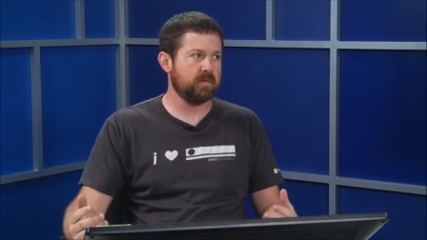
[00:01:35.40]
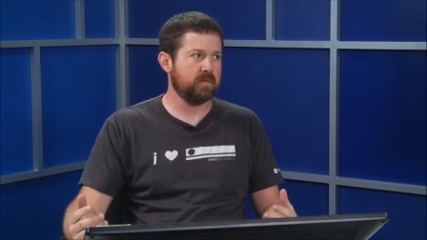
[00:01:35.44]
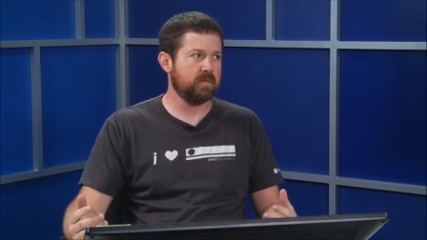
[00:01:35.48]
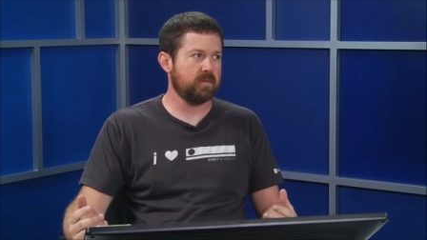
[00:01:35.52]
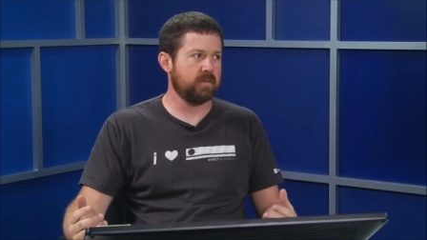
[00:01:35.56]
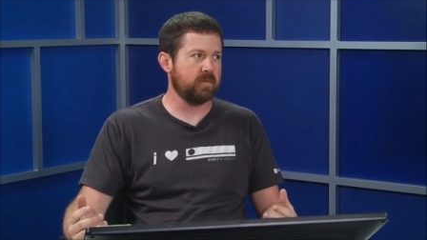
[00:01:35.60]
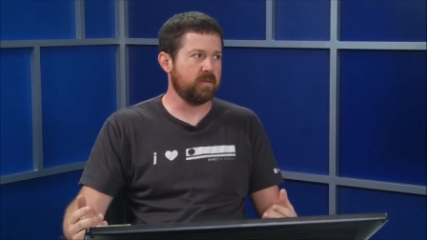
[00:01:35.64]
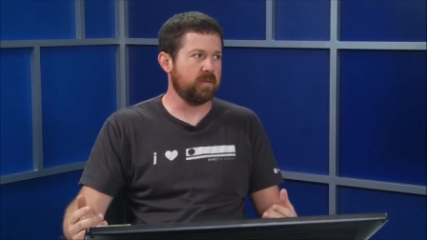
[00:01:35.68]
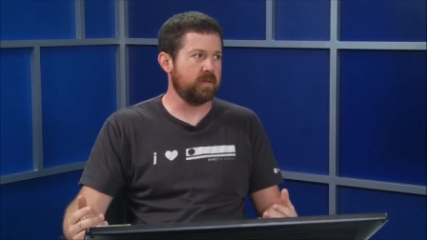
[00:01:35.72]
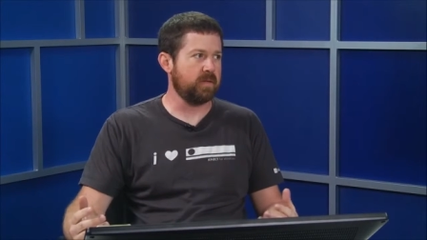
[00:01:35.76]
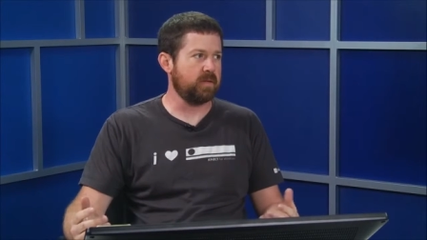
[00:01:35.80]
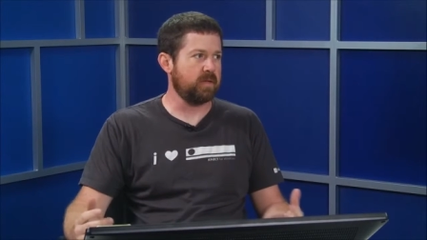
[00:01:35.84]

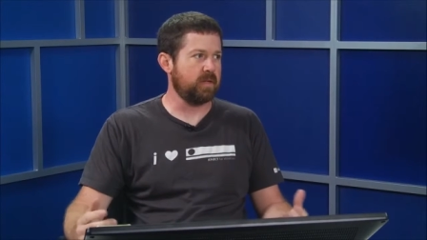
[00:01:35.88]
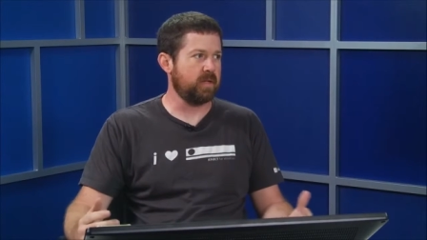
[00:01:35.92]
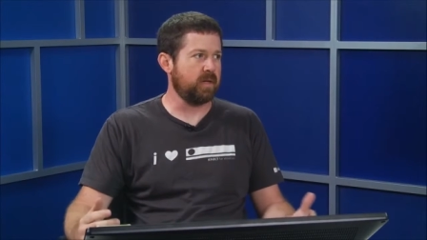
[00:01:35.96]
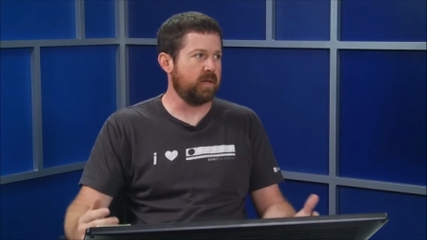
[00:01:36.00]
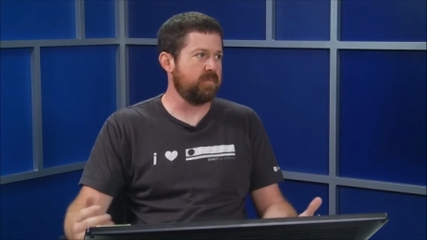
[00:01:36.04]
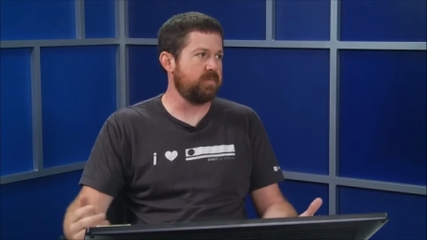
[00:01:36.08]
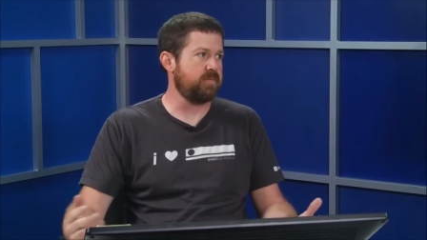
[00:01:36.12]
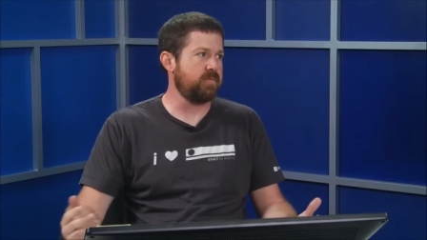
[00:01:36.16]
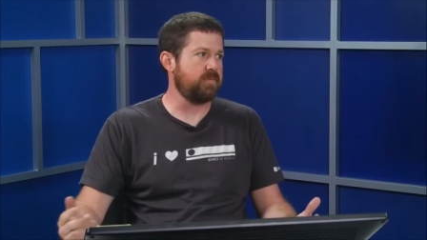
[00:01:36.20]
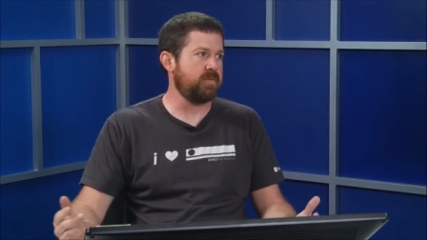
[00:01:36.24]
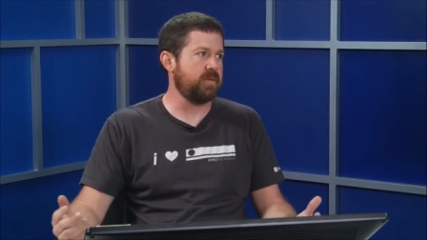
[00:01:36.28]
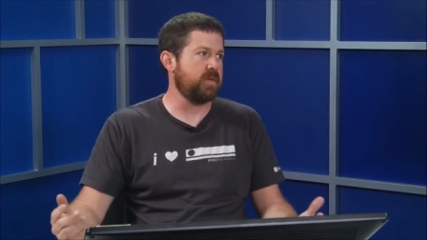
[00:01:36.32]
No, I haven't.
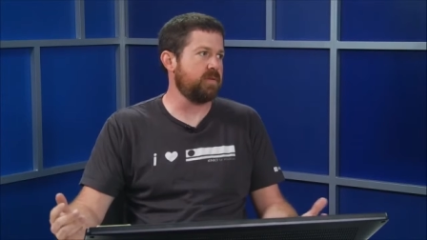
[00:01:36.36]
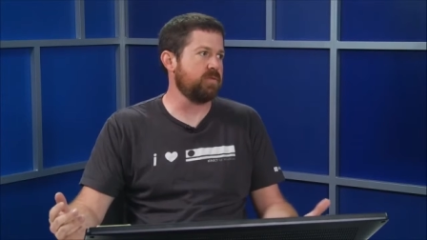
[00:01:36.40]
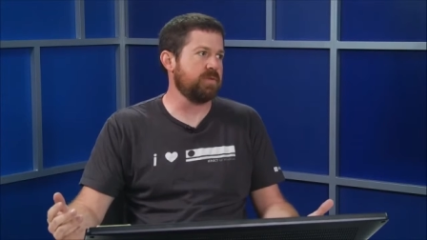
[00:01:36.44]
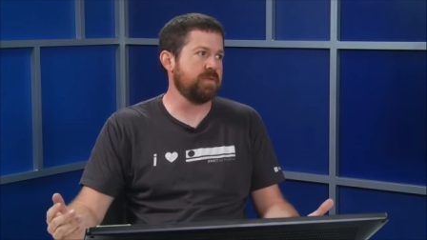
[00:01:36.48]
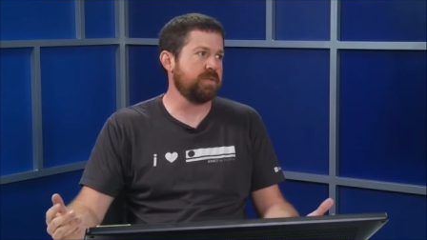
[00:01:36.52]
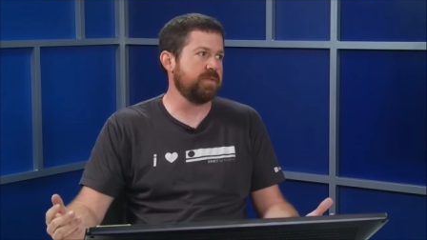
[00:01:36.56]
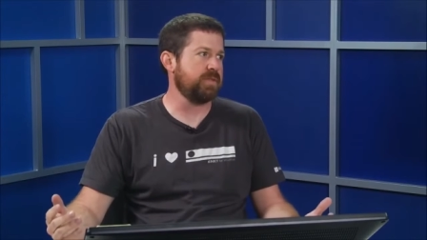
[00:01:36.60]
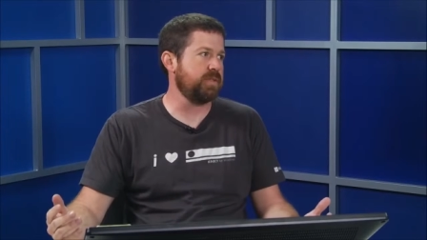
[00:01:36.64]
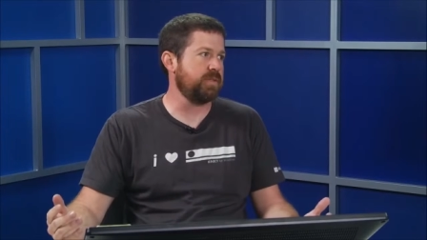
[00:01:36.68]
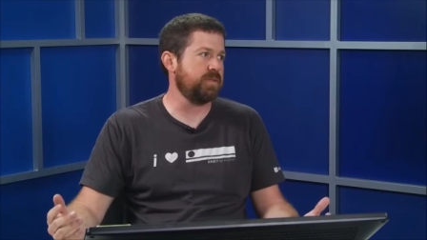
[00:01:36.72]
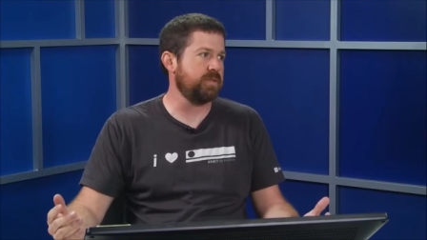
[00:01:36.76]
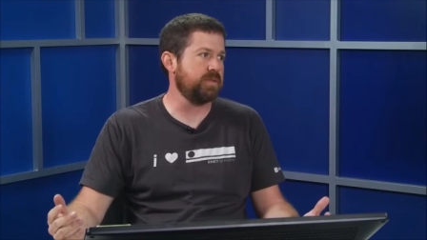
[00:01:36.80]
I've never
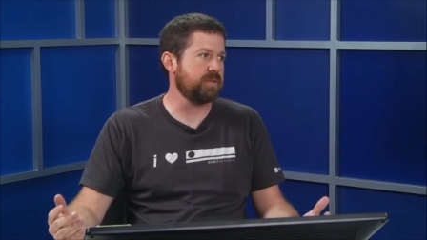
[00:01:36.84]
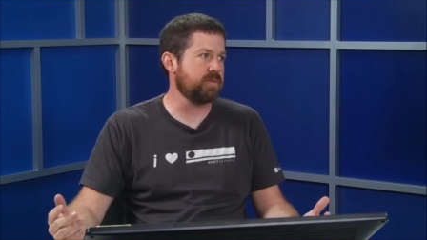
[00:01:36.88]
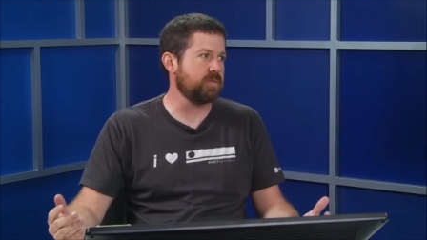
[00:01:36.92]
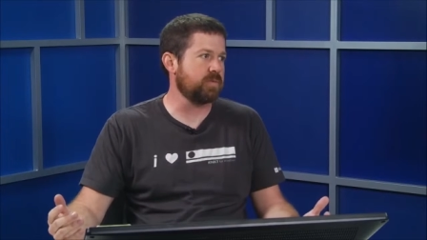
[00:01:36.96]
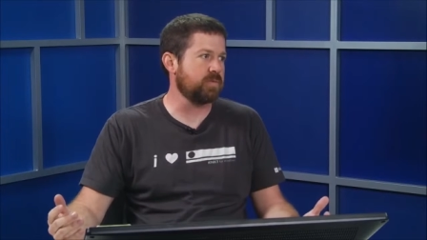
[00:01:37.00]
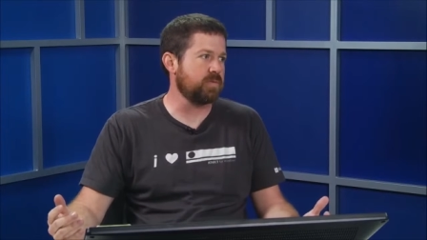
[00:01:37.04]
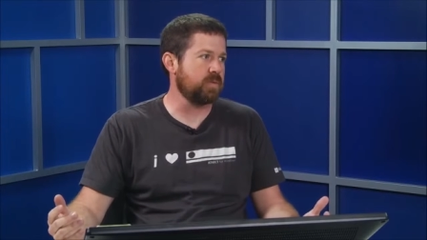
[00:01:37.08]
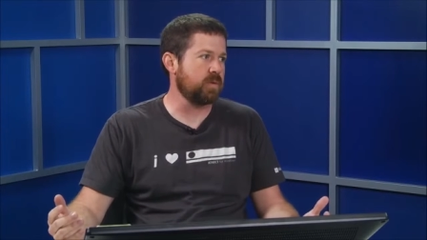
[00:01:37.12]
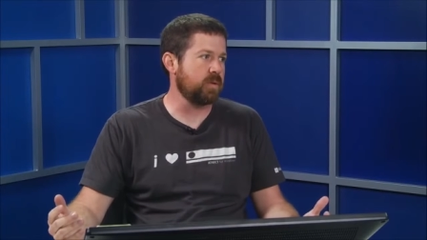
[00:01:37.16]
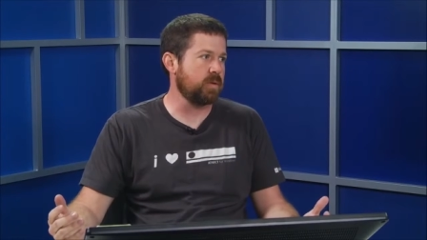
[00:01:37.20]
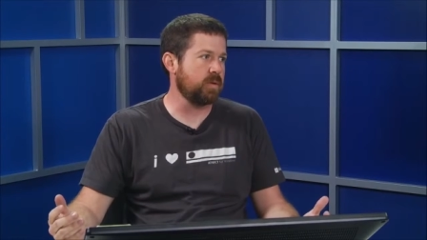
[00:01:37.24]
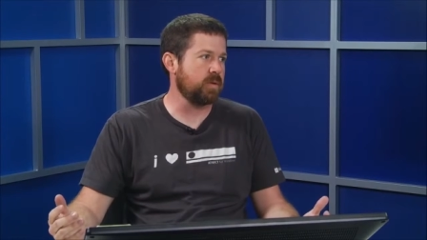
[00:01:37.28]
seen this
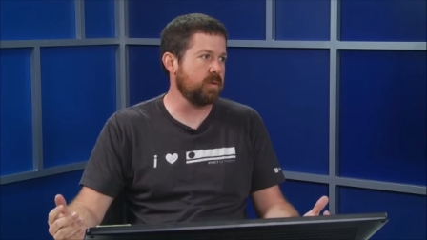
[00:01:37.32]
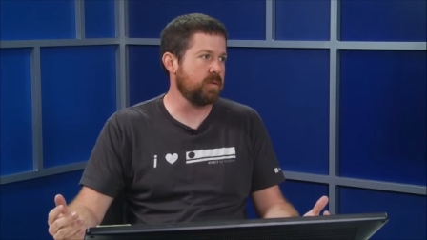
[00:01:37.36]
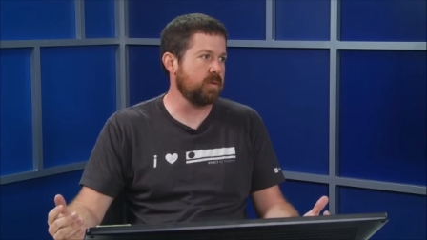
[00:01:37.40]
before.